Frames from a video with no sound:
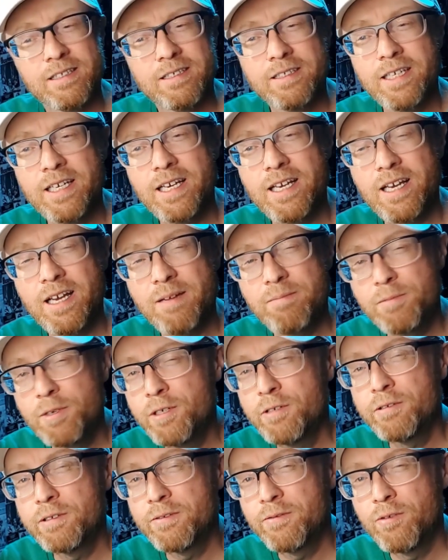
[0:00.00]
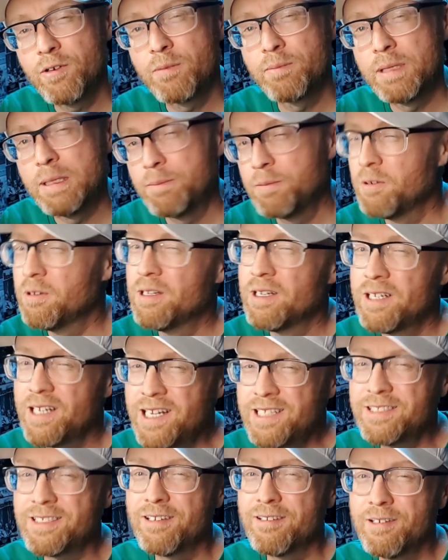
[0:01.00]
Yeah, murdering four people,
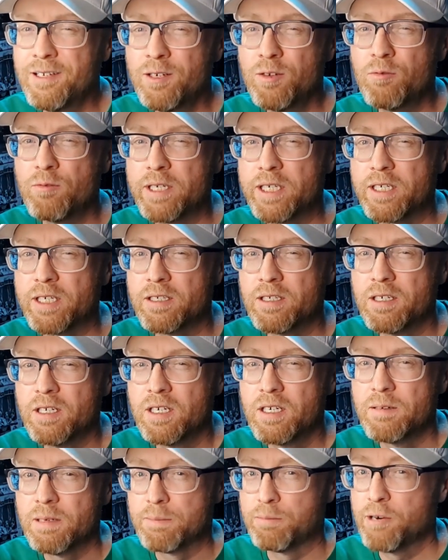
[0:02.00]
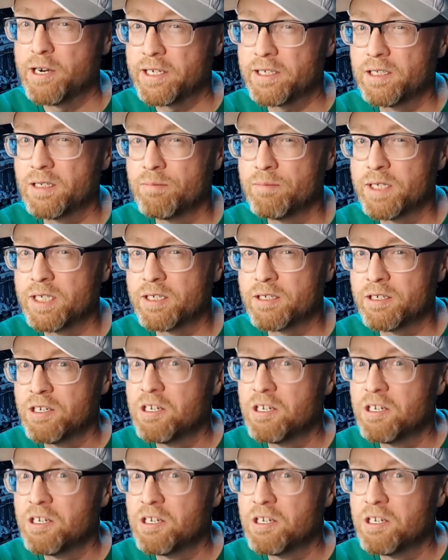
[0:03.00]
that's a little weird. But breaking a mirror,